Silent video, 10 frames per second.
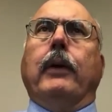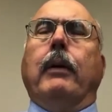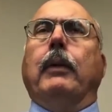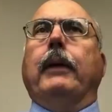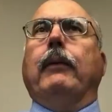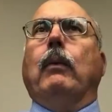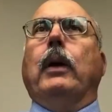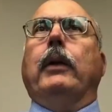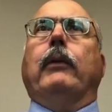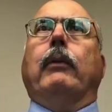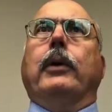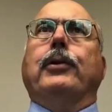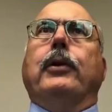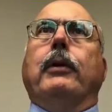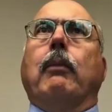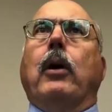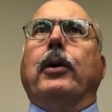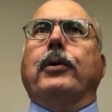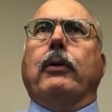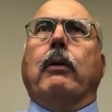And I believe the ones that were issued in
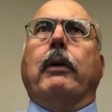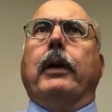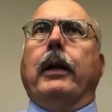March are